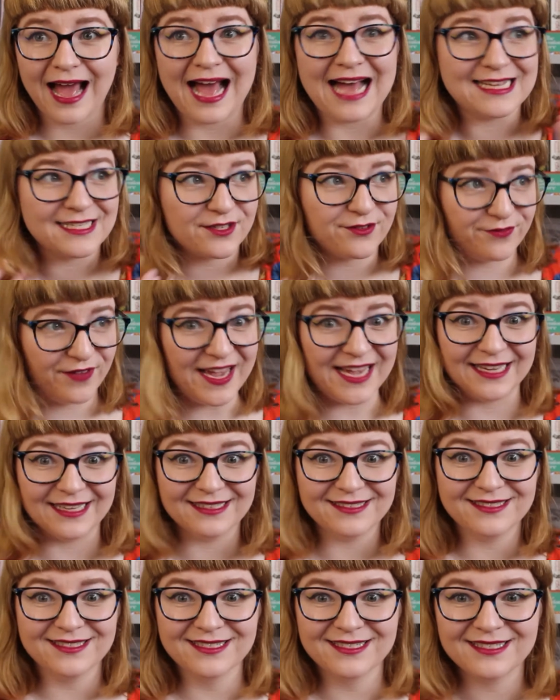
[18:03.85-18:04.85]
as
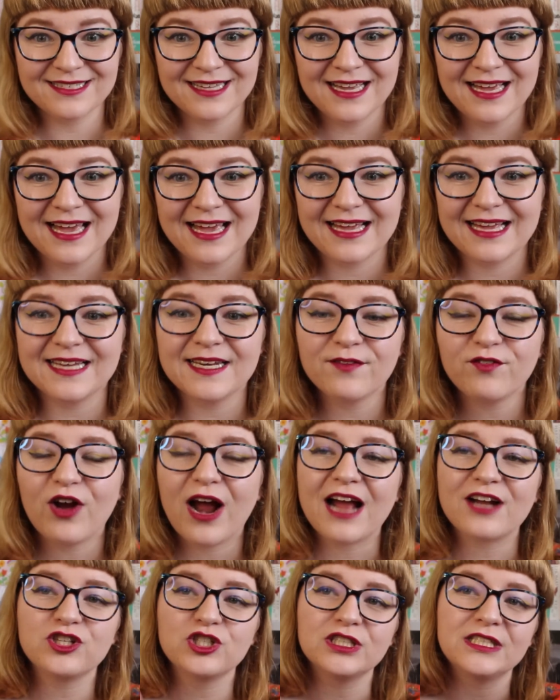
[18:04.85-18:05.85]
fans, can never
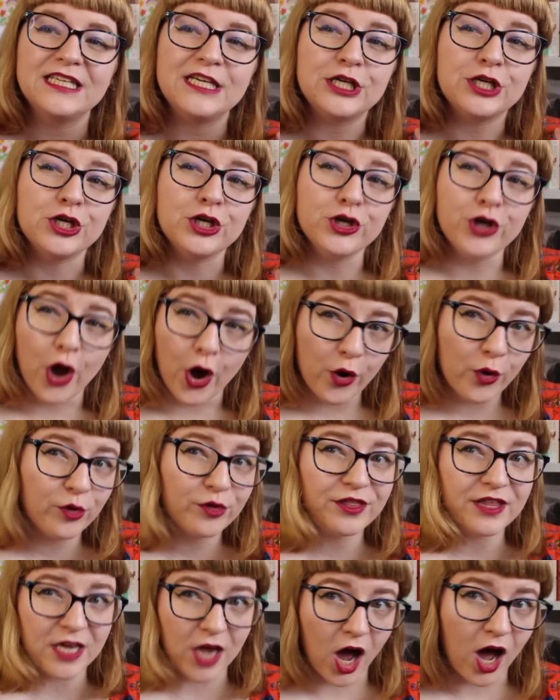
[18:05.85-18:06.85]
actually
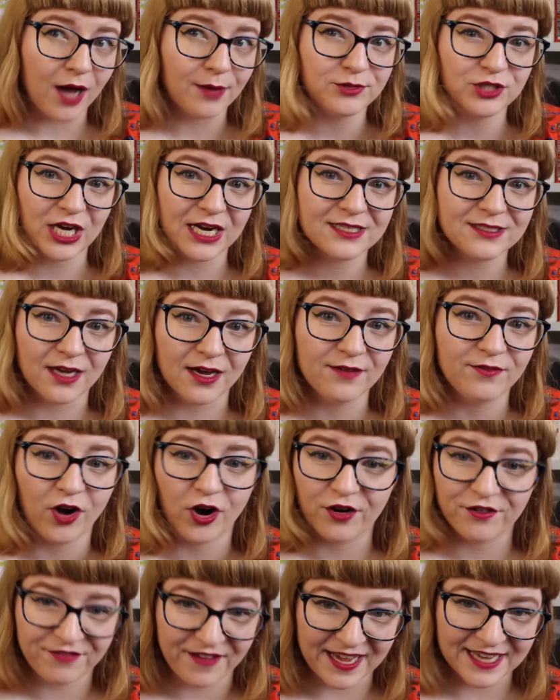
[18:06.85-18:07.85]
know the object of
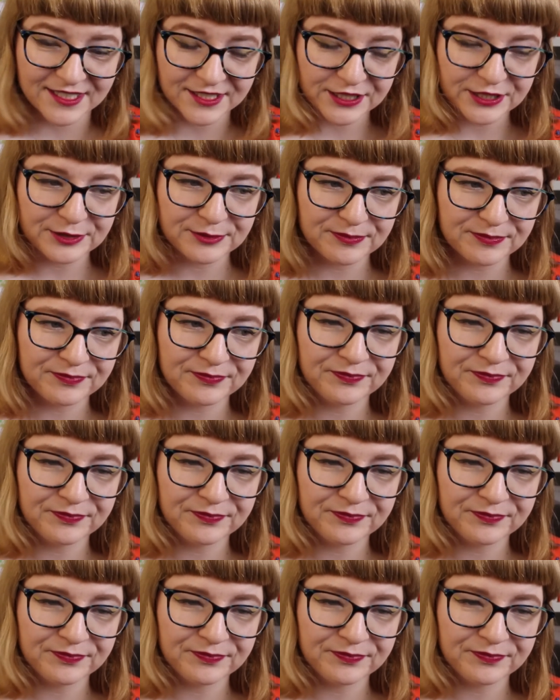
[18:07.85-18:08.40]
our fandom,